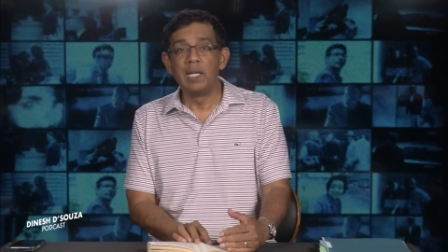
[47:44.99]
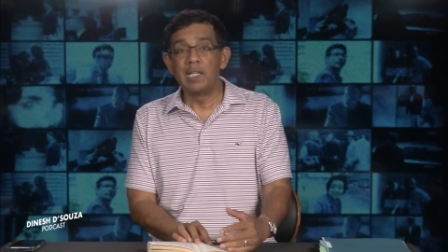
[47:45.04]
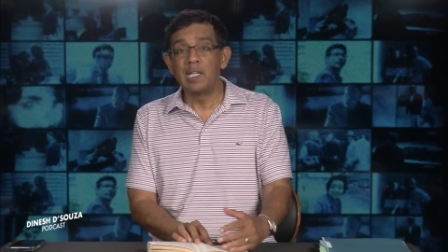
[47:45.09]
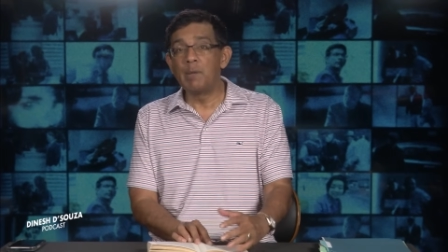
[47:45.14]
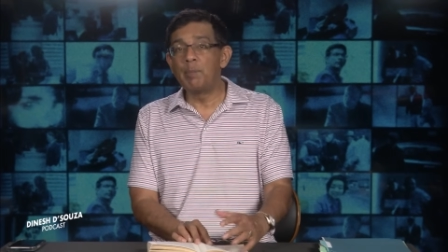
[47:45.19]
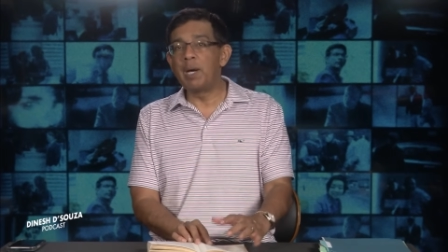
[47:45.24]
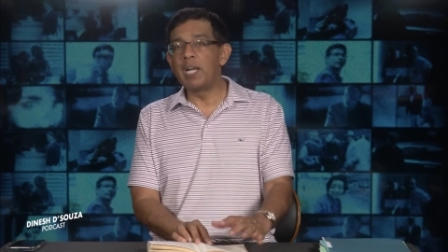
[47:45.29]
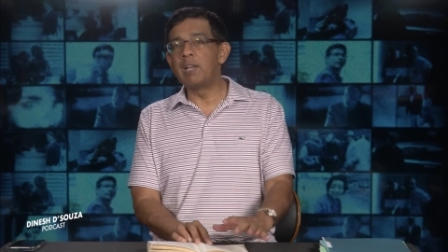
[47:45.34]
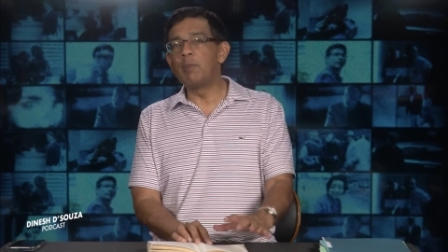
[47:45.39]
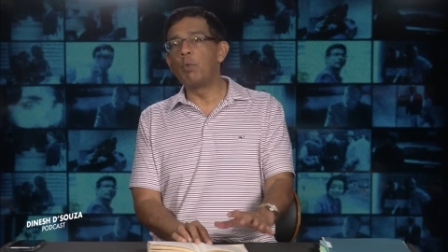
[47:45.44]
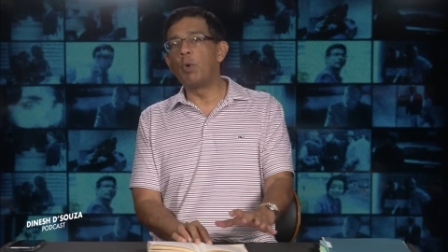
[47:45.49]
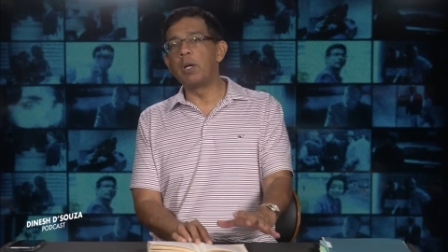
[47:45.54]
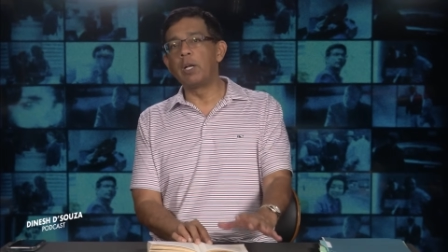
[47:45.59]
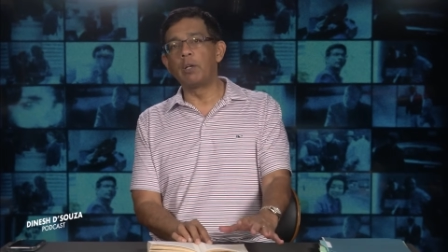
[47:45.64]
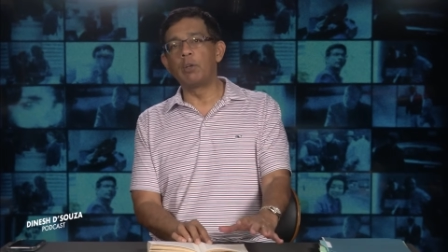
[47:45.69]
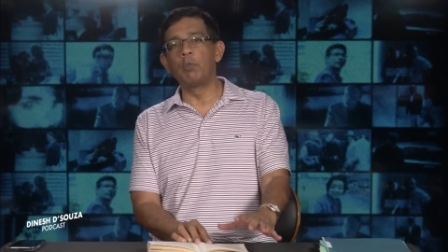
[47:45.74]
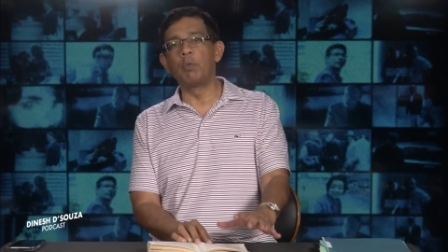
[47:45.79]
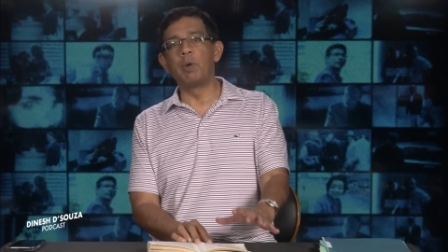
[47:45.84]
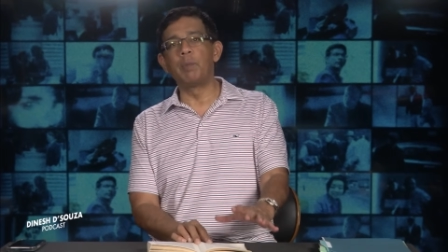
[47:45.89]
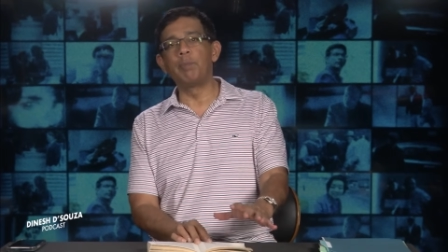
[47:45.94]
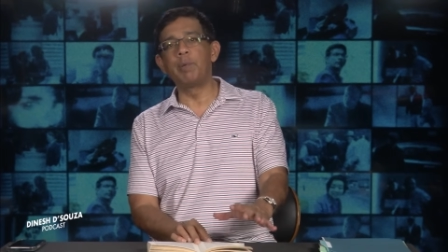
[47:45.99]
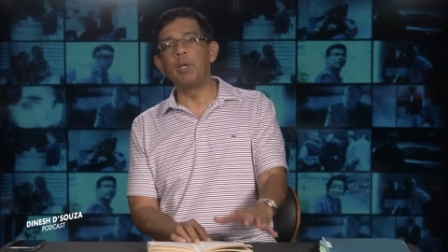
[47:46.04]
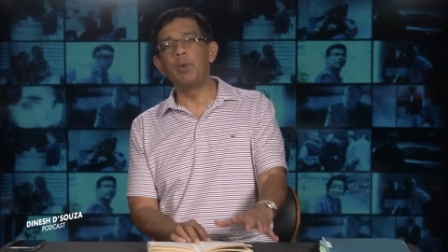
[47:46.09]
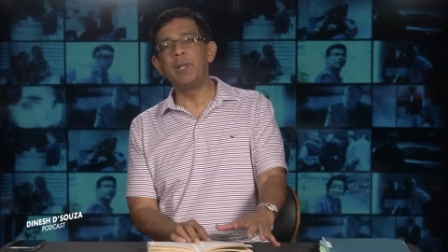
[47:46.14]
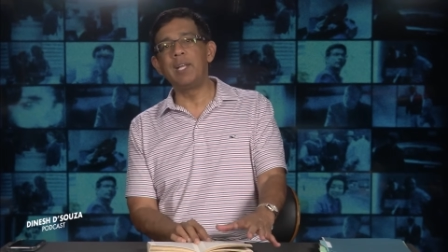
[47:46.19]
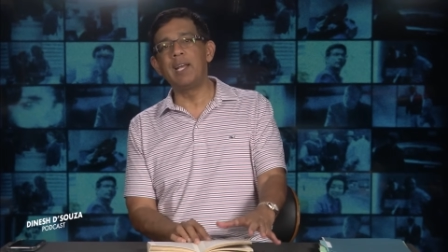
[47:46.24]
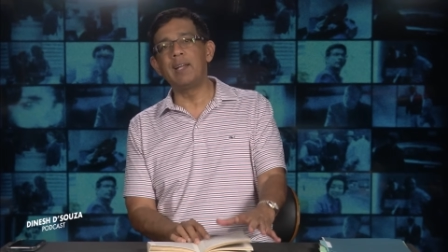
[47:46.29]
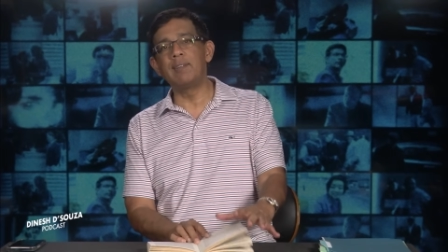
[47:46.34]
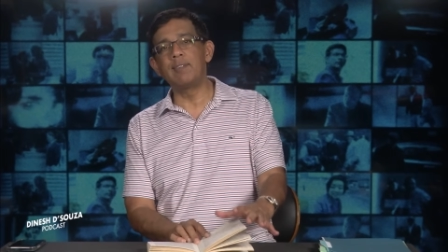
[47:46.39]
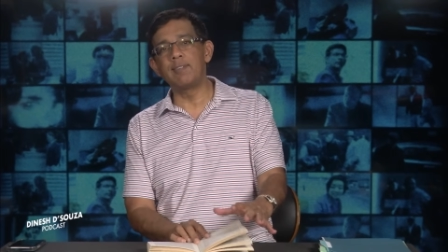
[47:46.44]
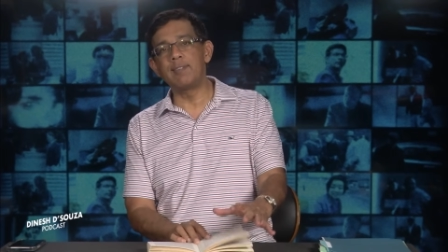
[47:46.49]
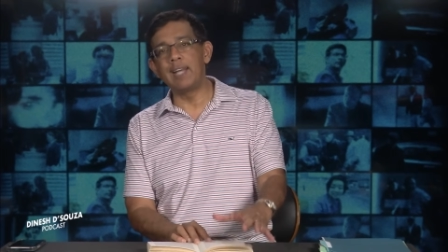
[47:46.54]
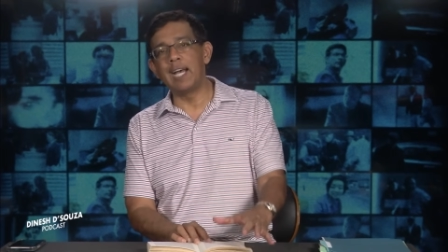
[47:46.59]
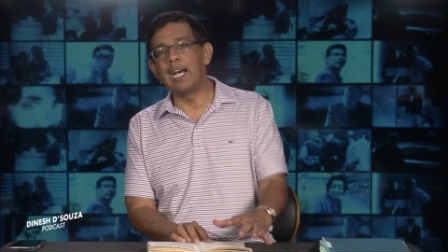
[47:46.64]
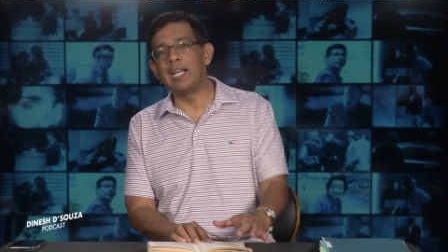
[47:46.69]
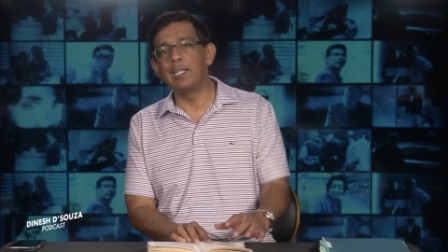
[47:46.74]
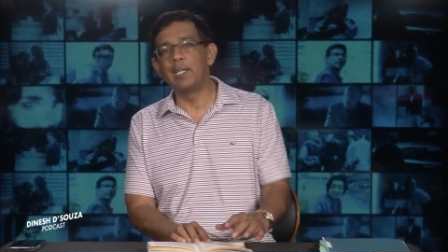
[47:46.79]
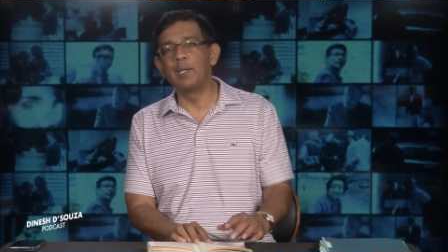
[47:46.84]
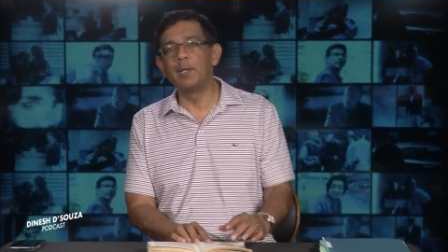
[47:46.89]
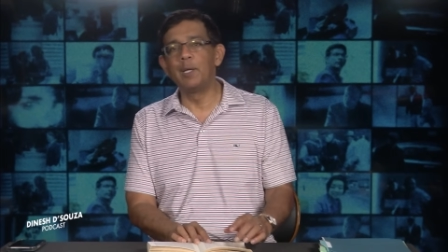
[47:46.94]
They might have wanted to repudiate
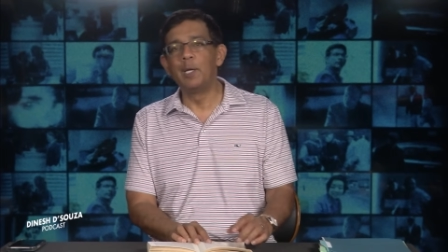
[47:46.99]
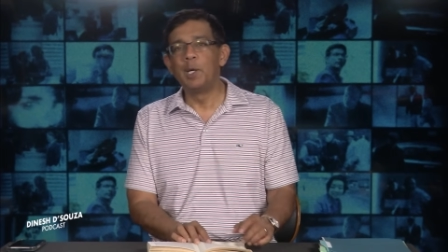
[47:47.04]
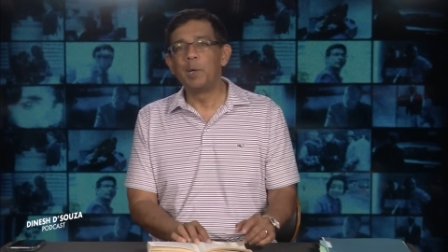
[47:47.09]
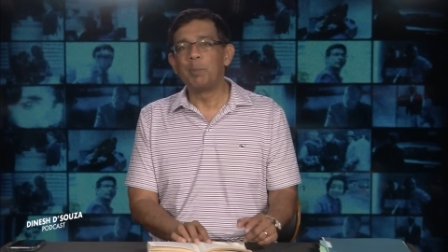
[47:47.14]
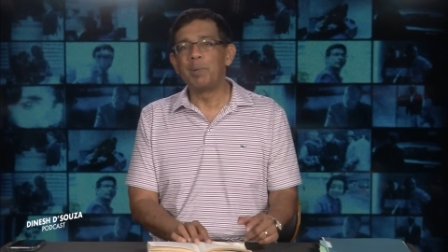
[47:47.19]
Stalin,